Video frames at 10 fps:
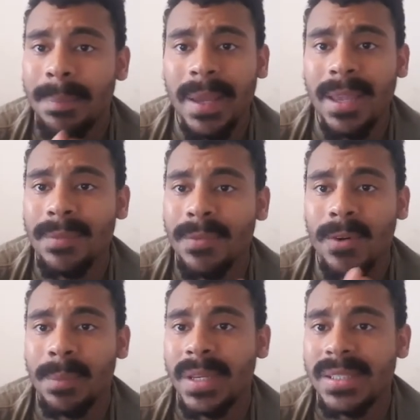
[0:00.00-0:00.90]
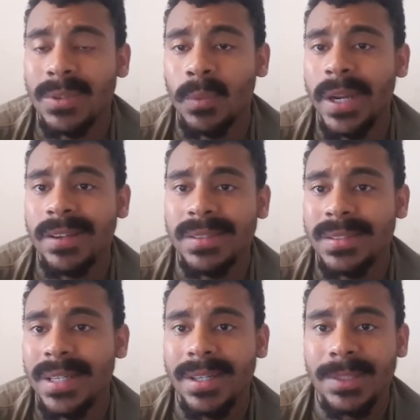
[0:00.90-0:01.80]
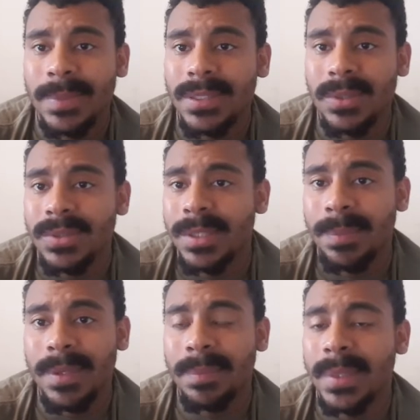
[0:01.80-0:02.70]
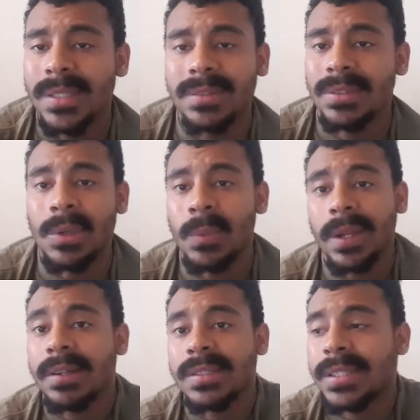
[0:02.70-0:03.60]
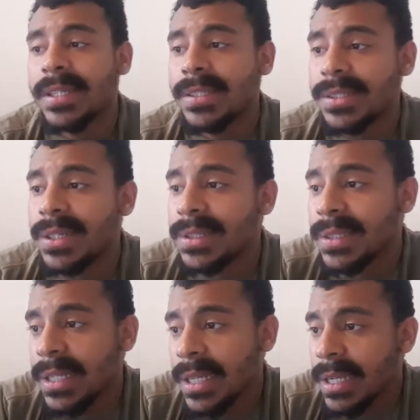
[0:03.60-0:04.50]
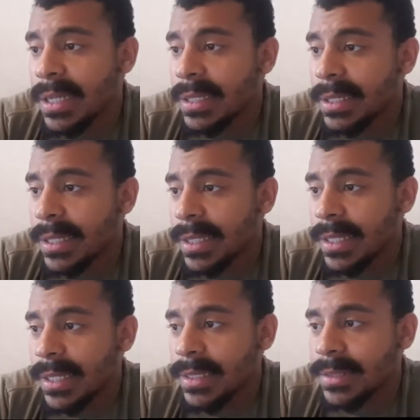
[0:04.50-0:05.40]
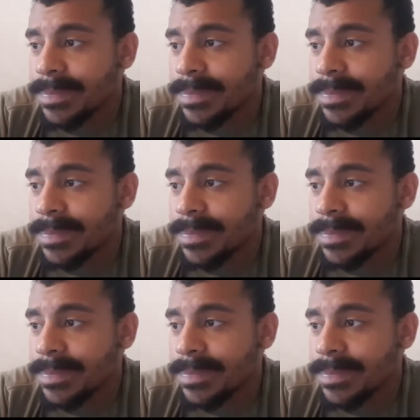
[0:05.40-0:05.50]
paying for because it wears and tears, but the OCP belt don't wear and tear. So yeah,